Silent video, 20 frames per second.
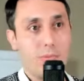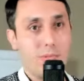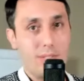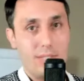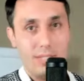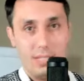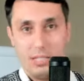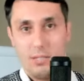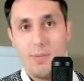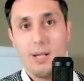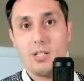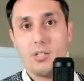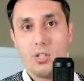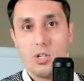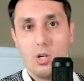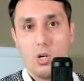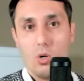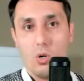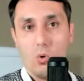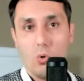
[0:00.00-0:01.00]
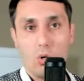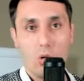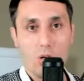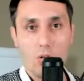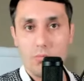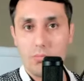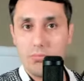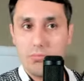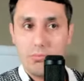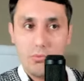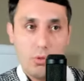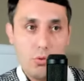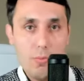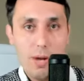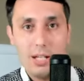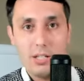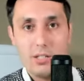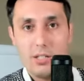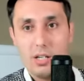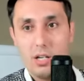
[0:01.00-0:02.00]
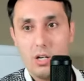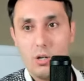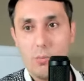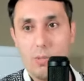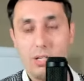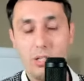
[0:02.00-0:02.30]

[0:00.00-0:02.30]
six months ago or two months ago,